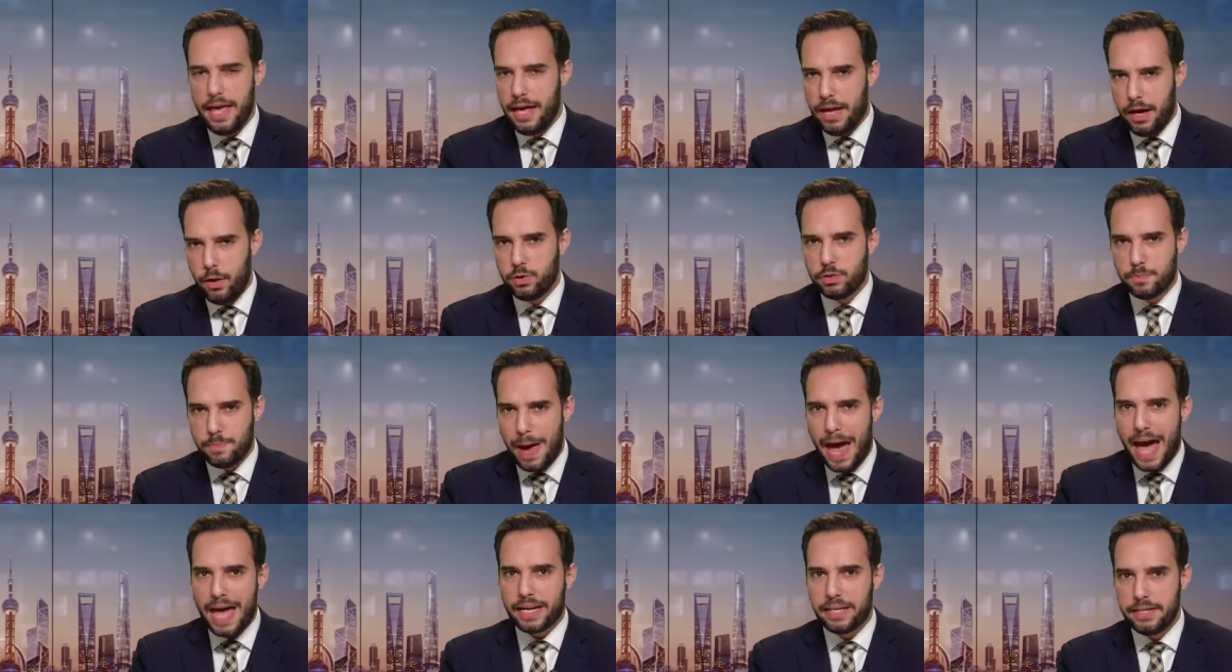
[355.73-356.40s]
It was
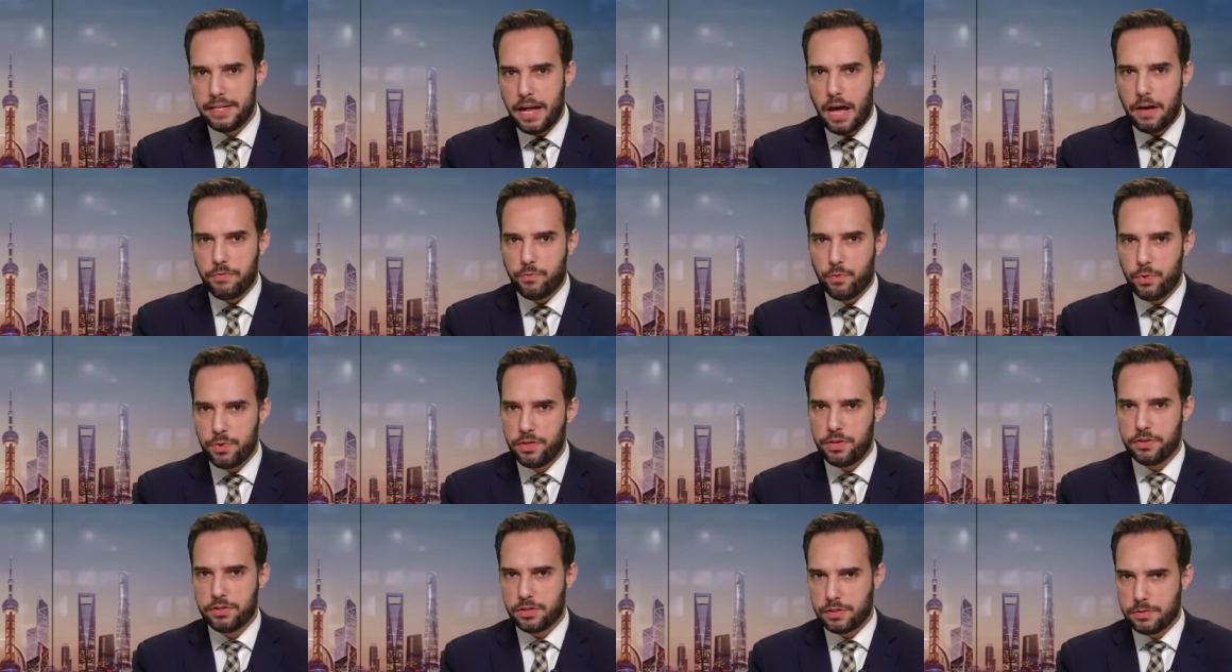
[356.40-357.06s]
bad enough
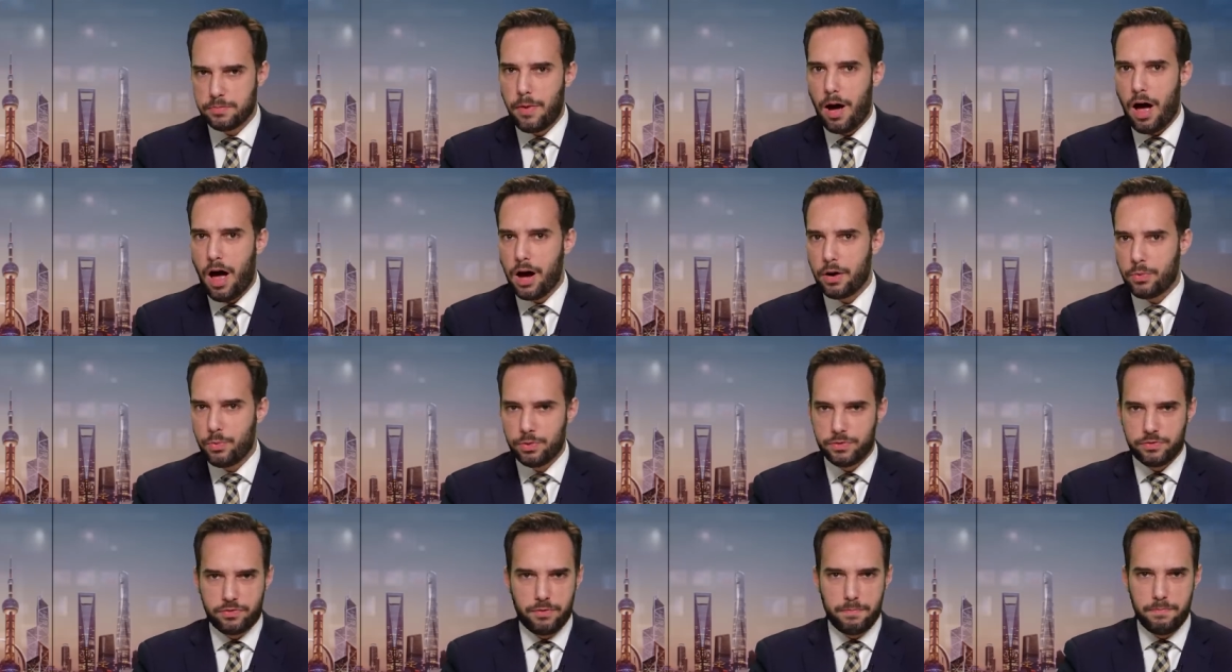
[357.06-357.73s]
when the smog
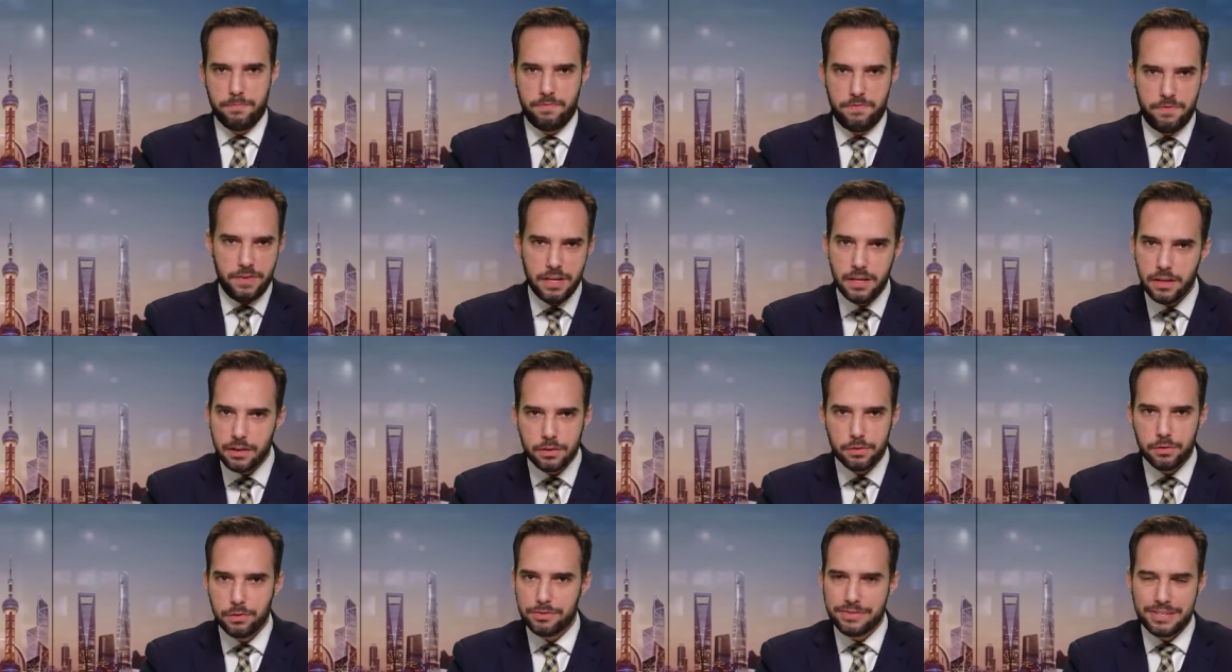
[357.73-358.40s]
was from
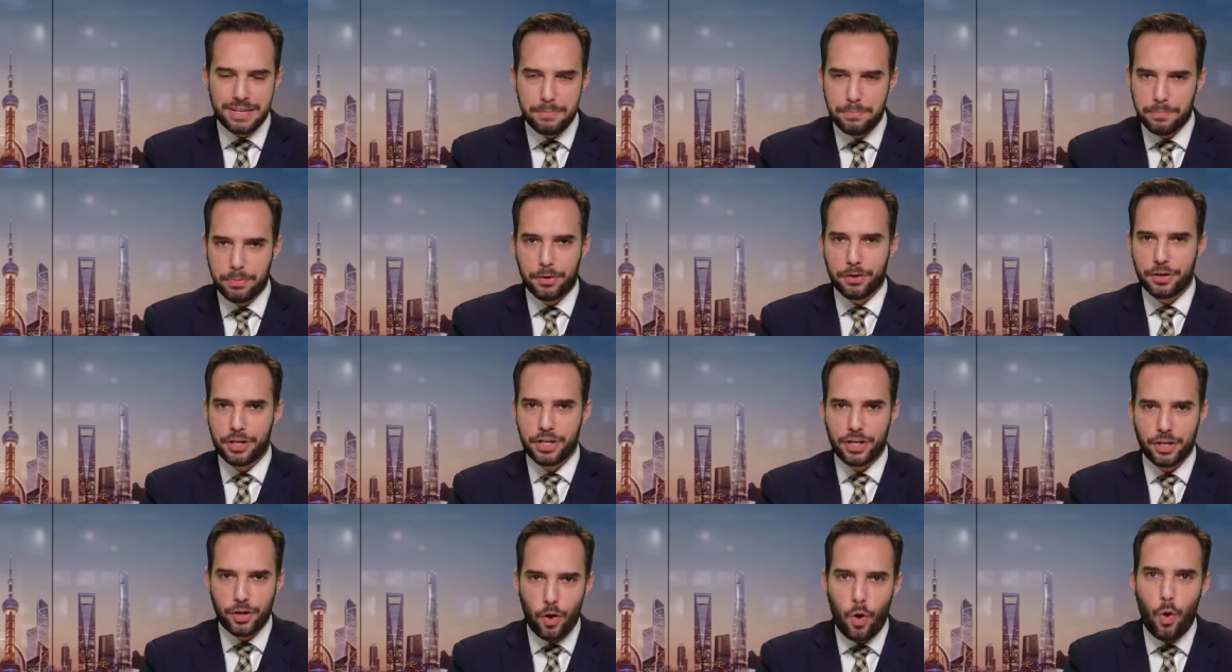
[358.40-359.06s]
vehicles and
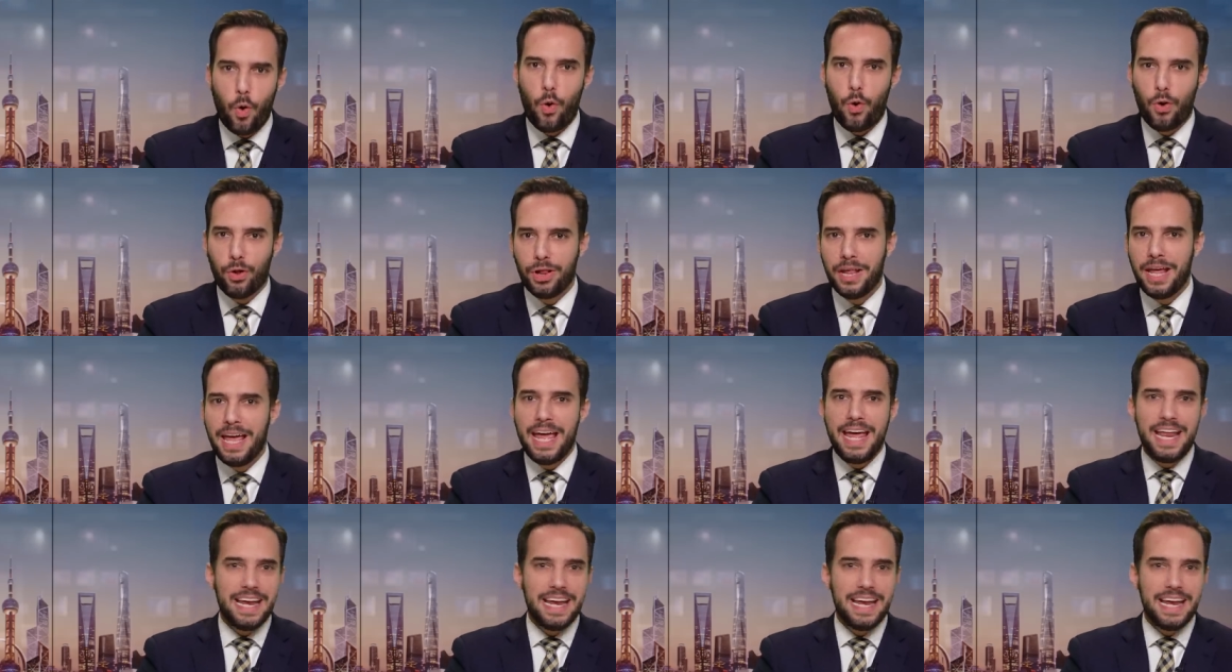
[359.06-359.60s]
burning coal.